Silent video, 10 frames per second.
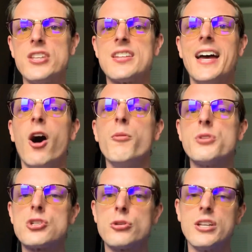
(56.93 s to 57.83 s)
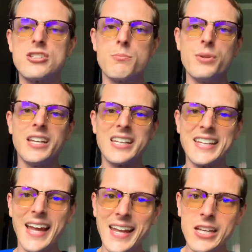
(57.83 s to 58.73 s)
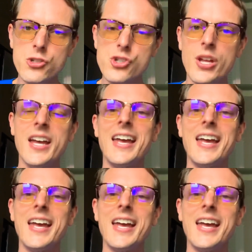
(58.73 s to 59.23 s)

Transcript: to help the student to be engaged